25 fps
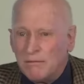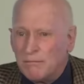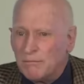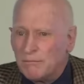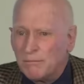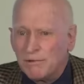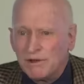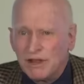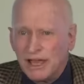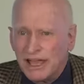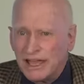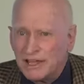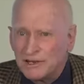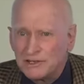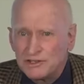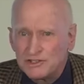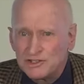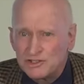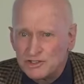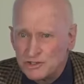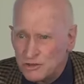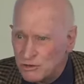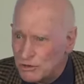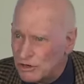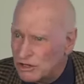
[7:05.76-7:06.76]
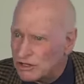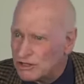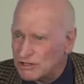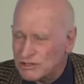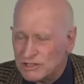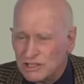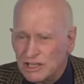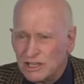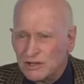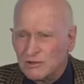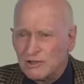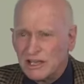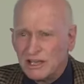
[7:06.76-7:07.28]
But I understood it.
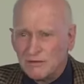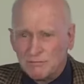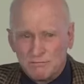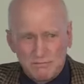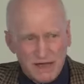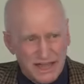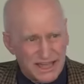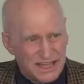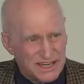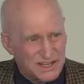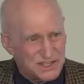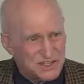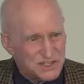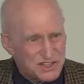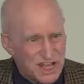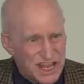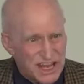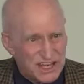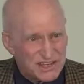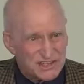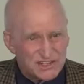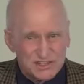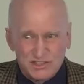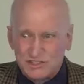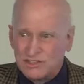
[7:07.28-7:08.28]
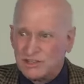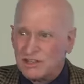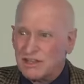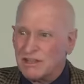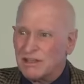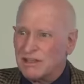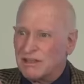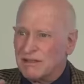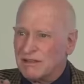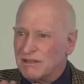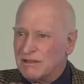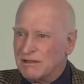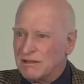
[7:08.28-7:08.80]
It made sense.
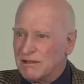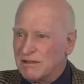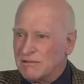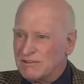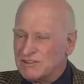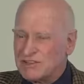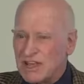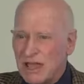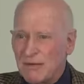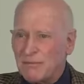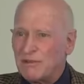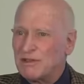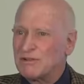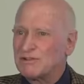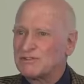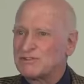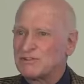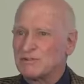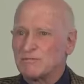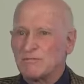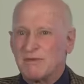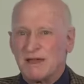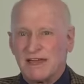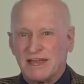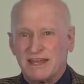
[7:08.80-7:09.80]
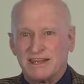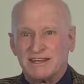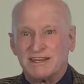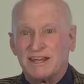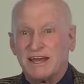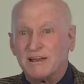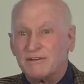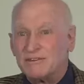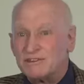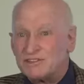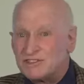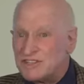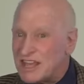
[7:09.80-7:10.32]
Samuelson made
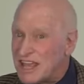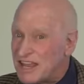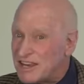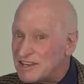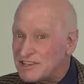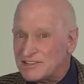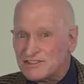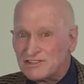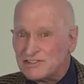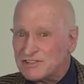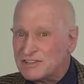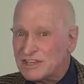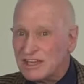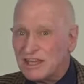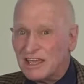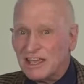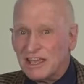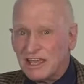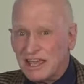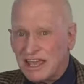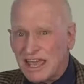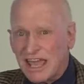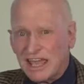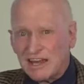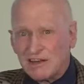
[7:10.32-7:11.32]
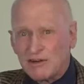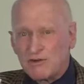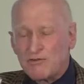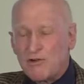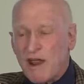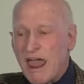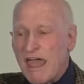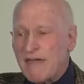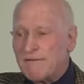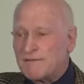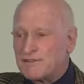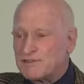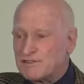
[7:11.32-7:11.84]
no sense. He had
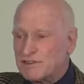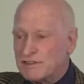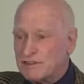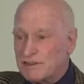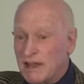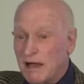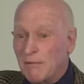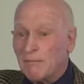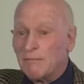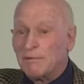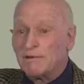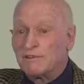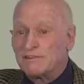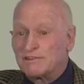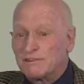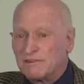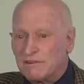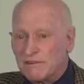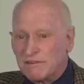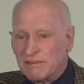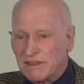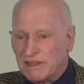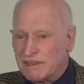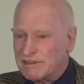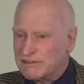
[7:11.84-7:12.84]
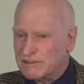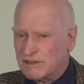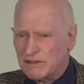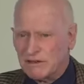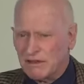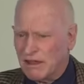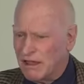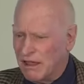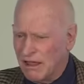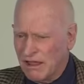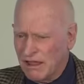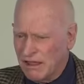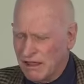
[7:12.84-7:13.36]
graphs and numbers and things, and
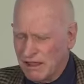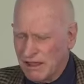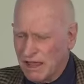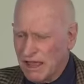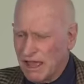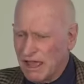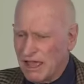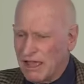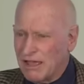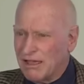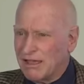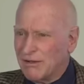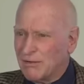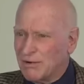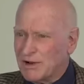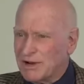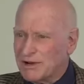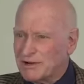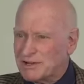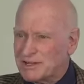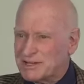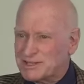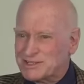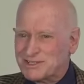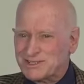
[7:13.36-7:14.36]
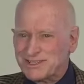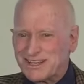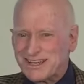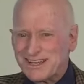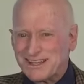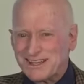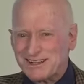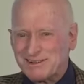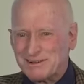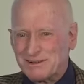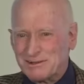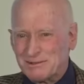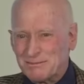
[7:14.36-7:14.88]
whereas
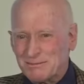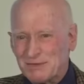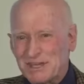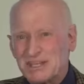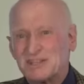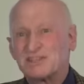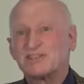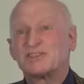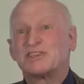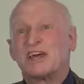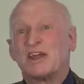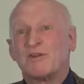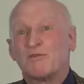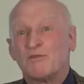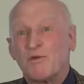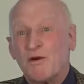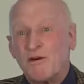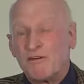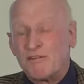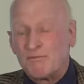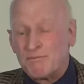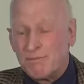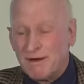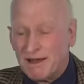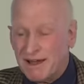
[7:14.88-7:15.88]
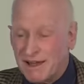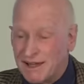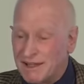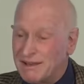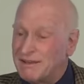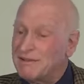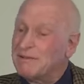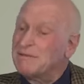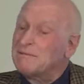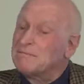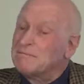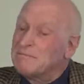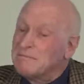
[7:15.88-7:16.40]
Mises and Rothbard,
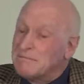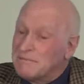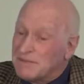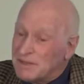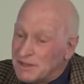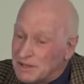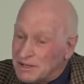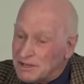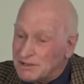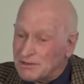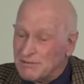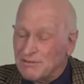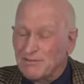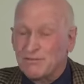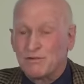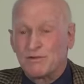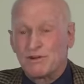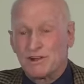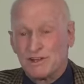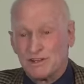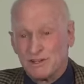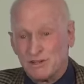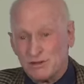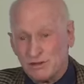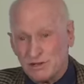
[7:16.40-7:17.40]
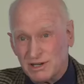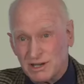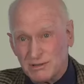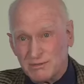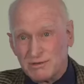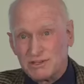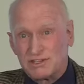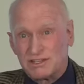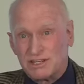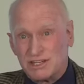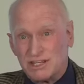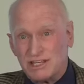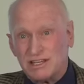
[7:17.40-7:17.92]
you know, for a new
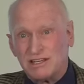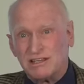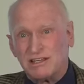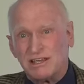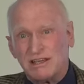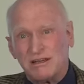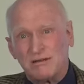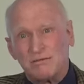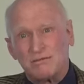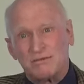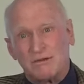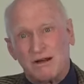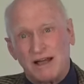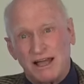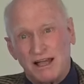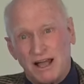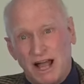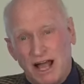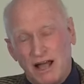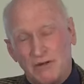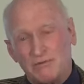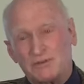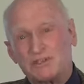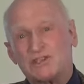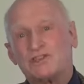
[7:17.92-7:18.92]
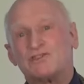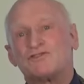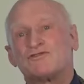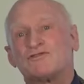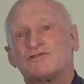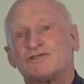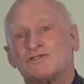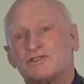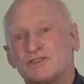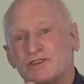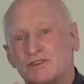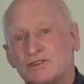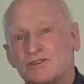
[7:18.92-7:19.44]
liberty, why I was
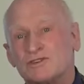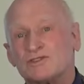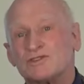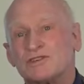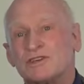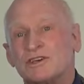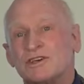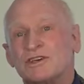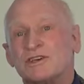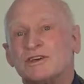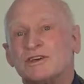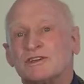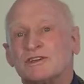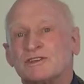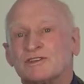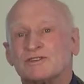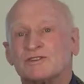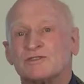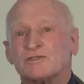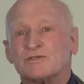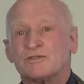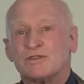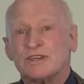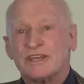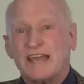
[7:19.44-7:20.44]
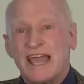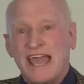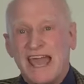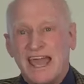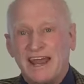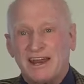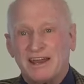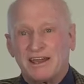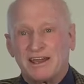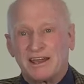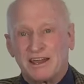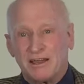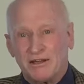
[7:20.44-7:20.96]
introduced to the
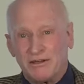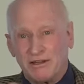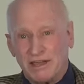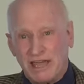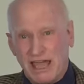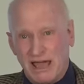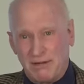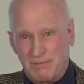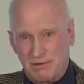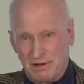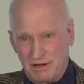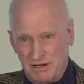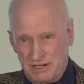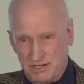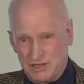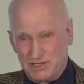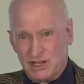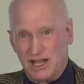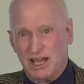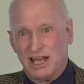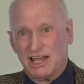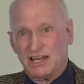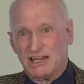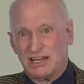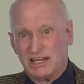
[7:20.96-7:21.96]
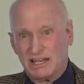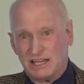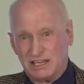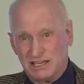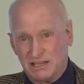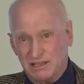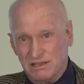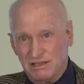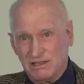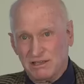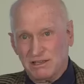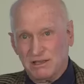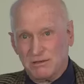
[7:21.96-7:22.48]
anarcho-capitalist
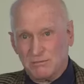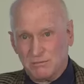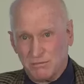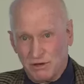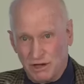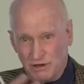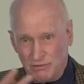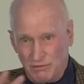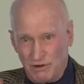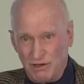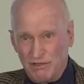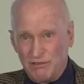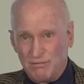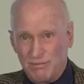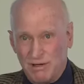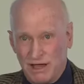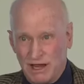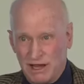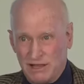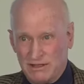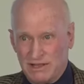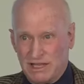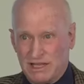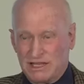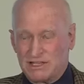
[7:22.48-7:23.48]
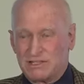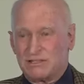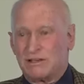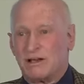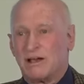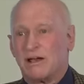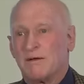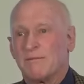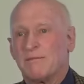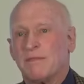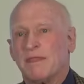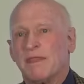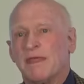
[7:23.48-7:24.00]
idea by Rothbard at that
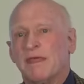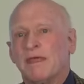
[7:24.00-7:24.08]
time.